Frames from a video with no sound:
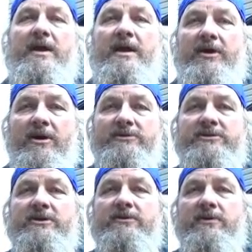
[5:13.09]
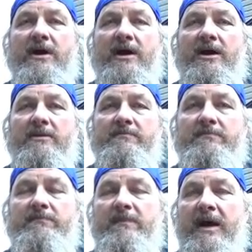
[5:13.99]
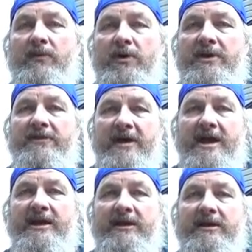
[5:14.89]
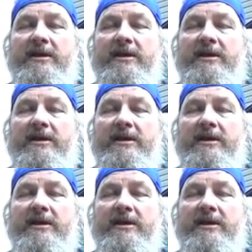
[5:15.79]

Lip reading: and also I want to thank